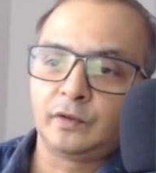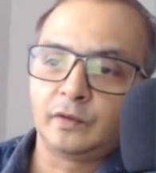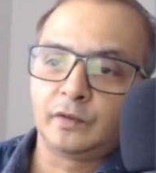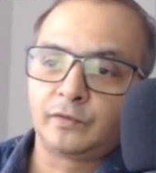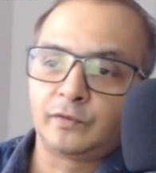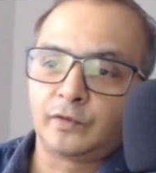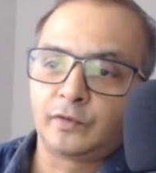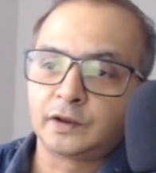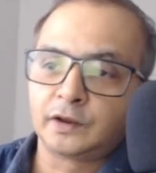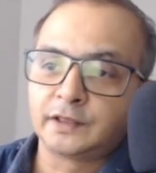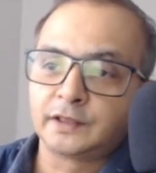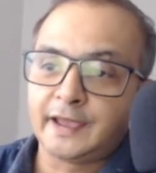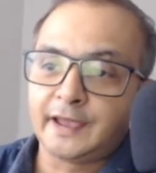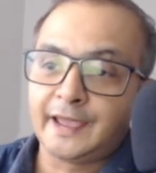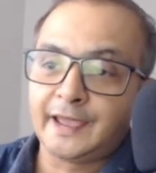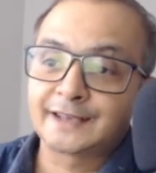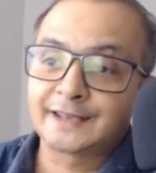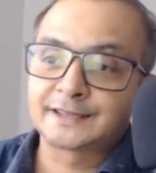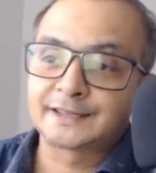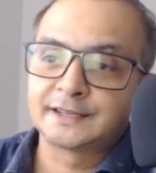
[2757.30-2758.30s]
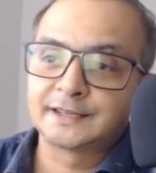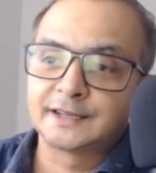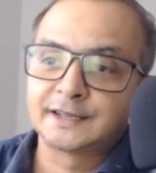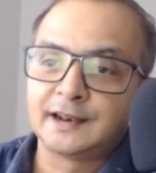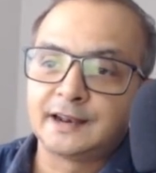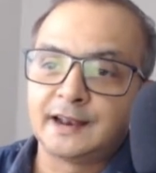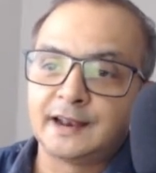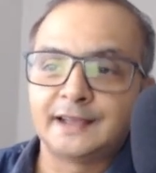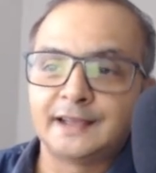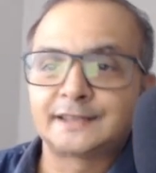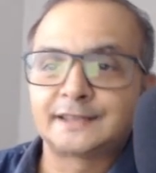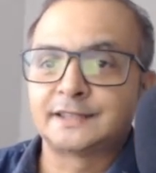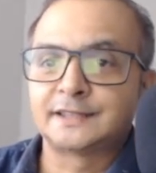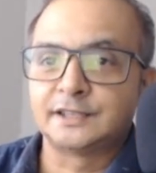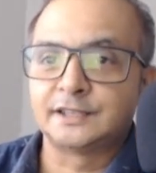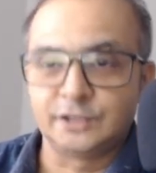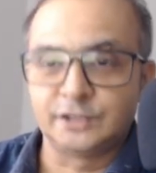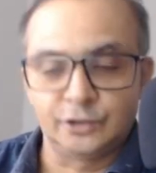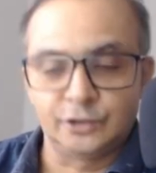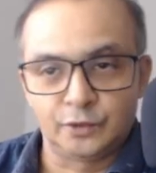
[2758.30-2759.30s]
for the x less
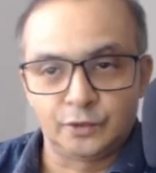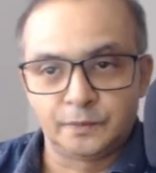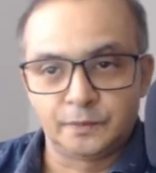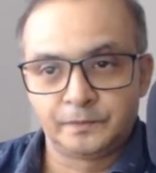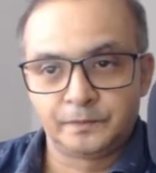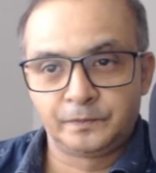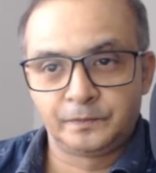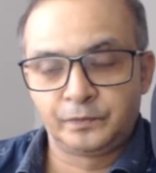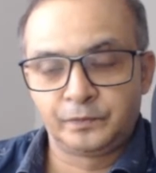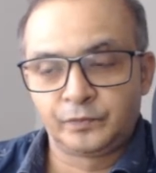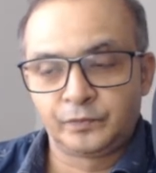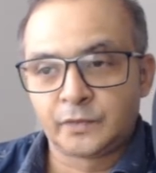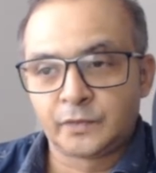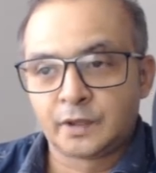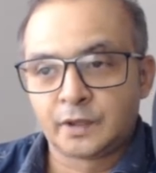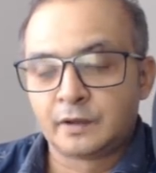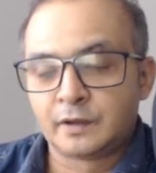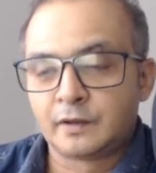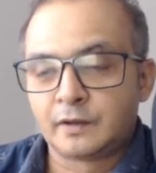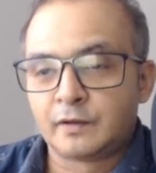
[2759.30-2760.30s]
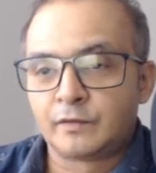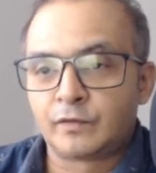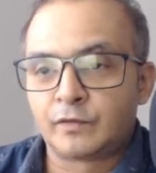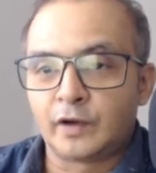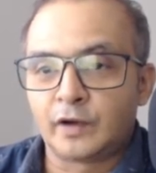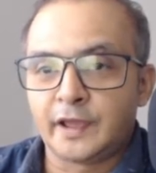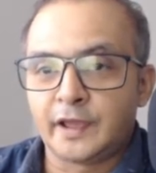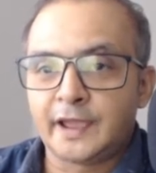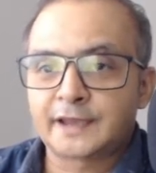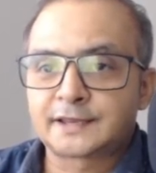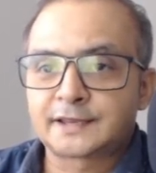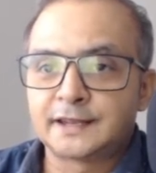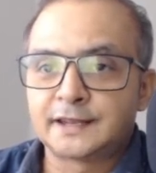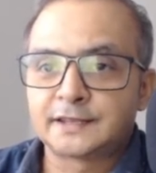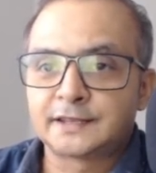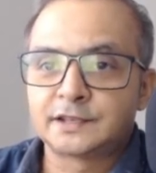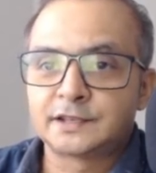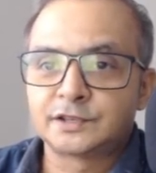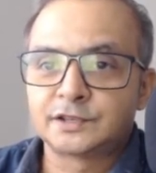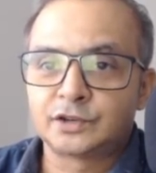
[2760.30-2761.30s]
than 0? For x
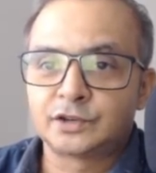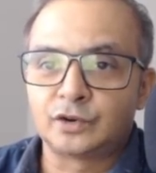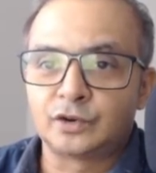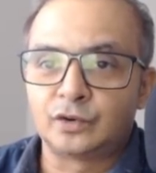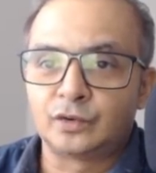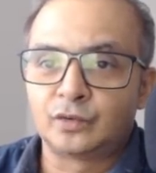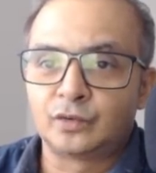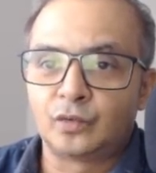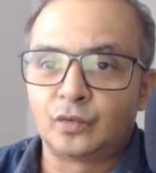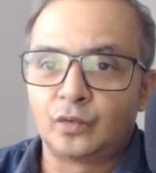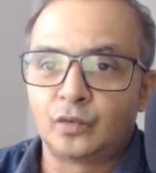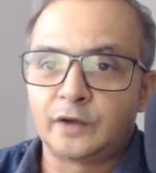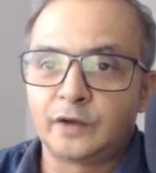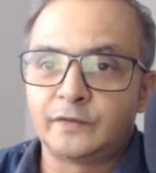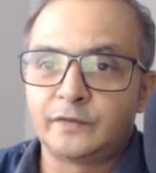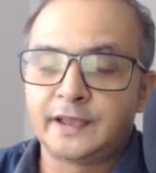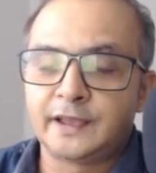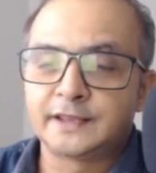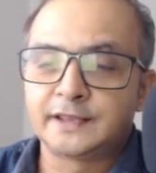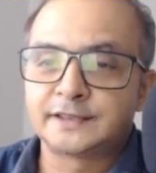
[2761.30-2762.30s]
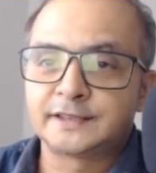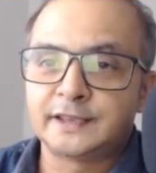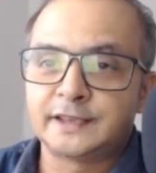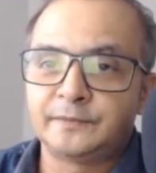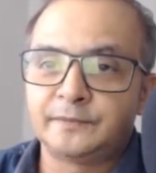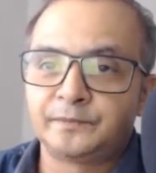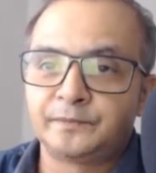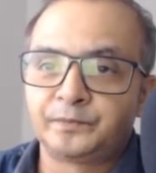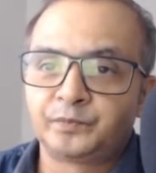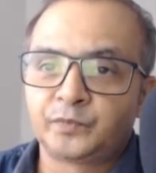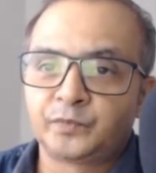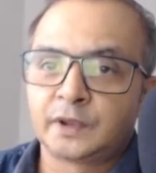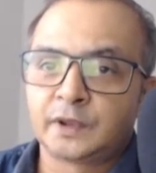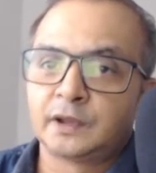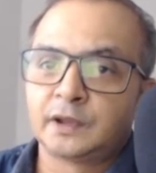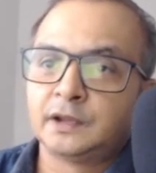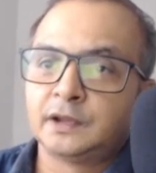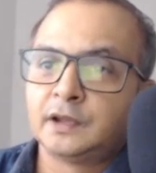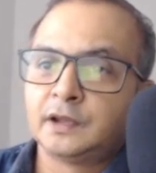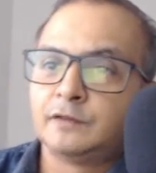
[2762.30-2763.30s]
less than 0, what we can see?
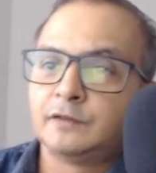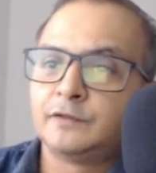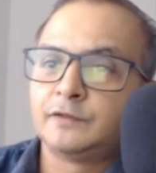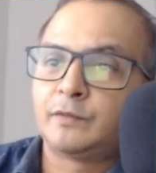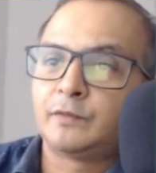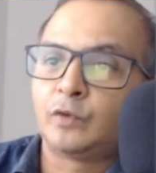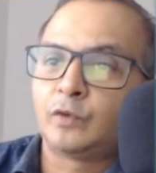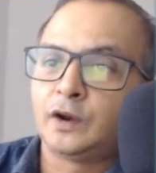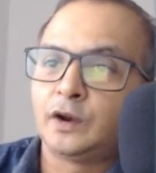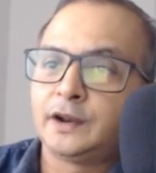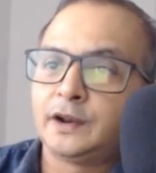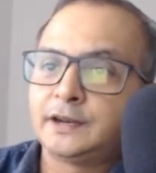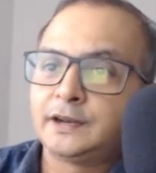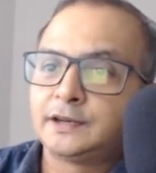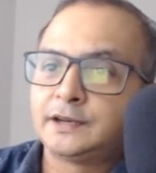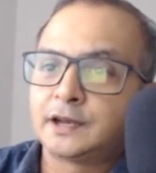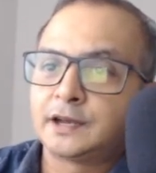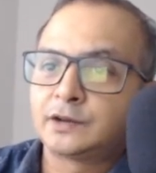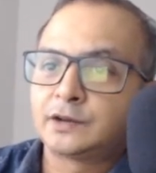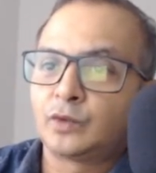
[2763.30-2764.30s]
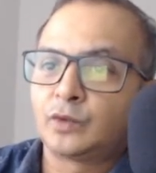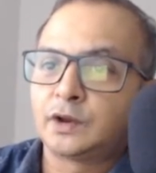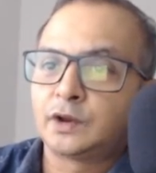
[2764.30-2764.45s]
We have already done one